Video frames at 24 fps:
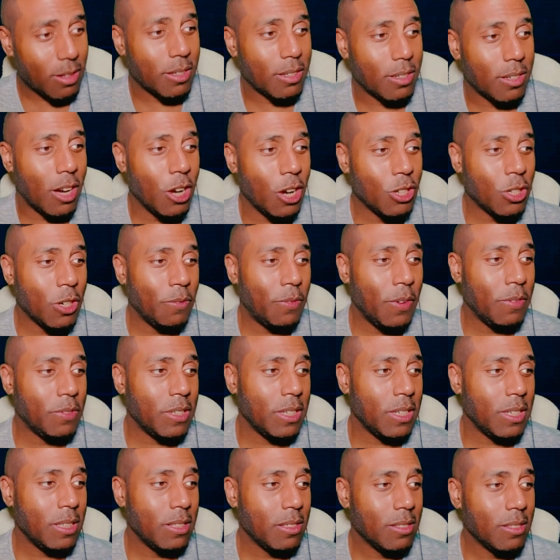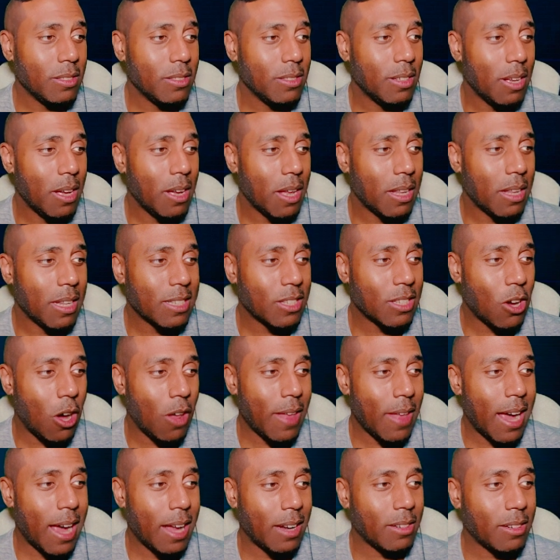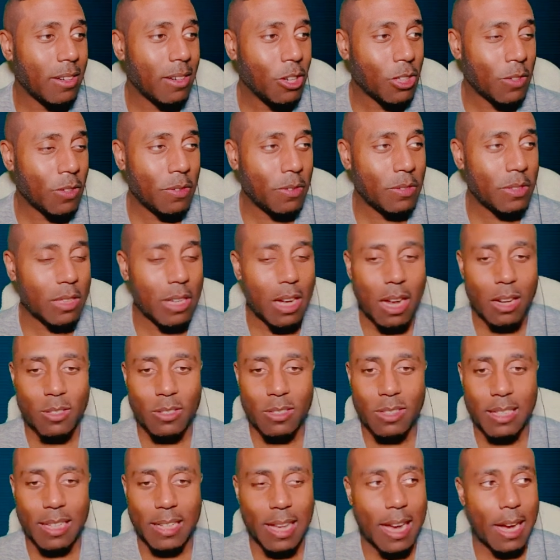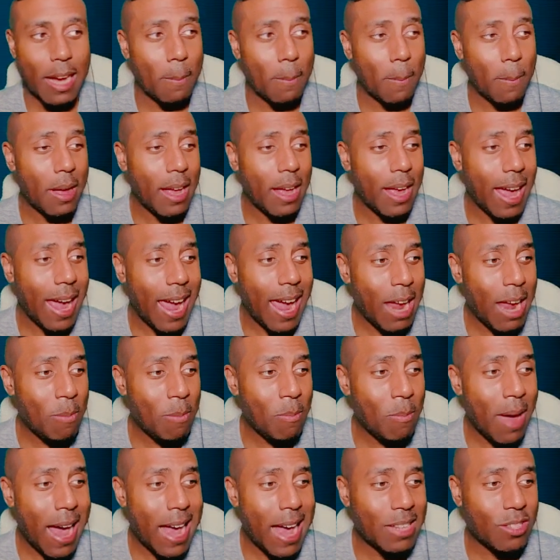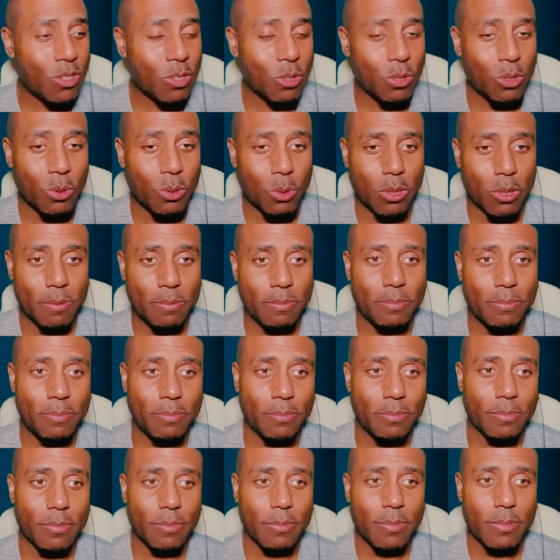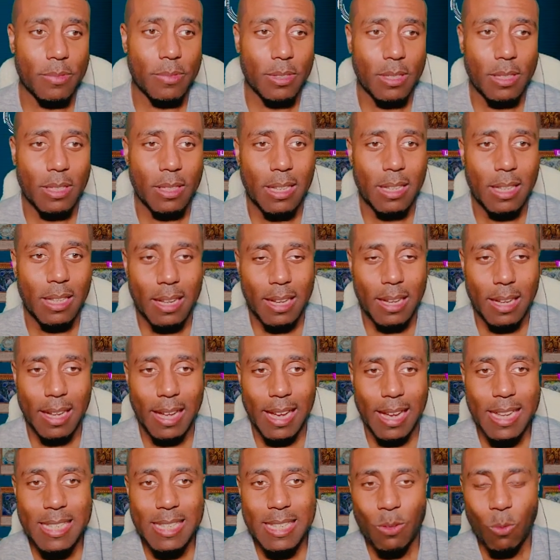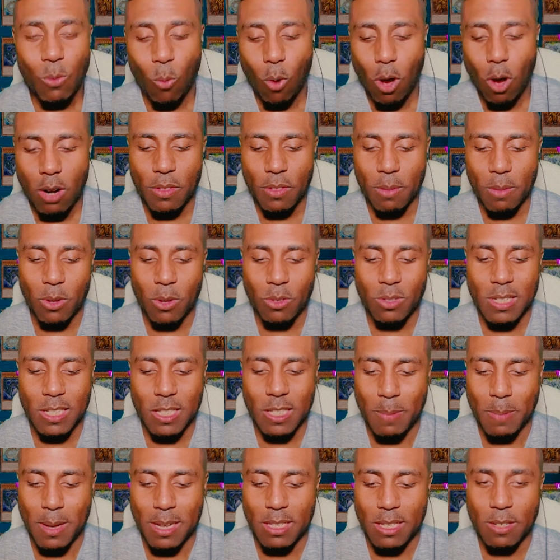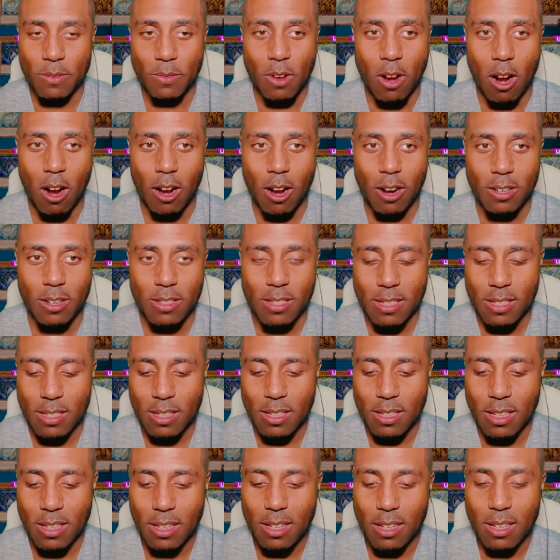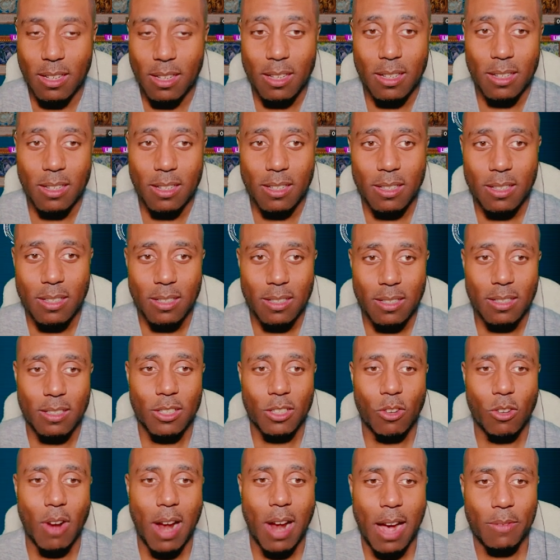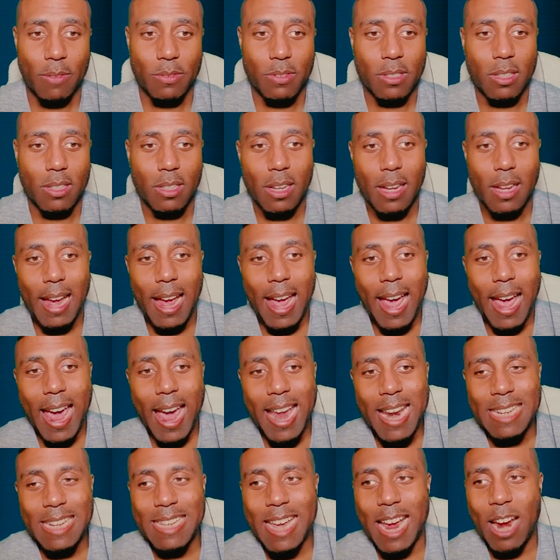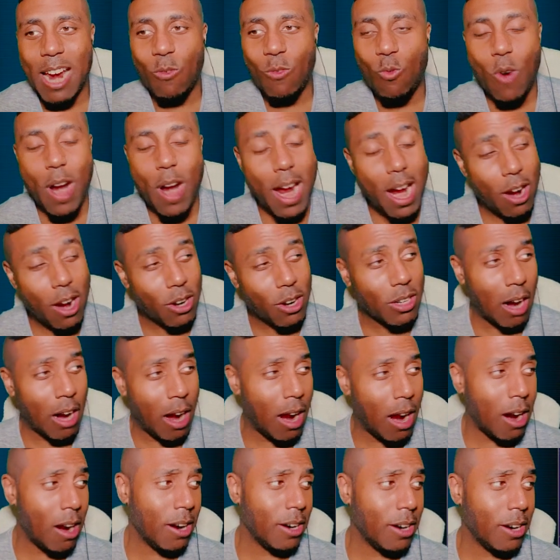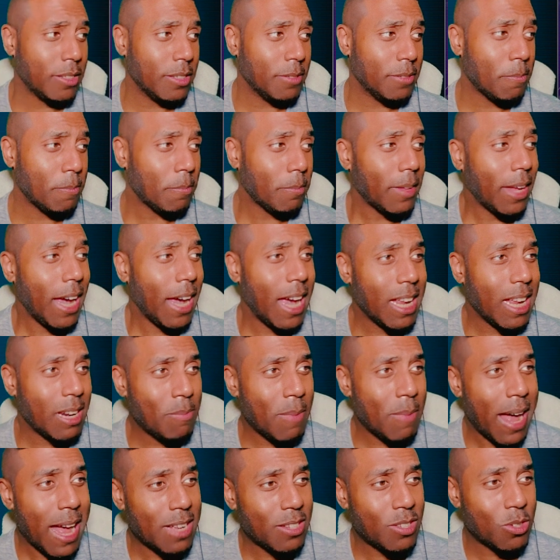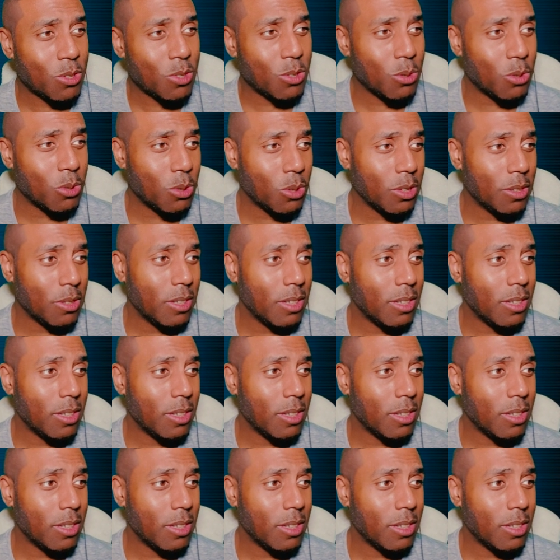150, let's call that $150 to get in Master Duel. Is it one of the most expensive cards to craft? It is a rare card in Master Duel.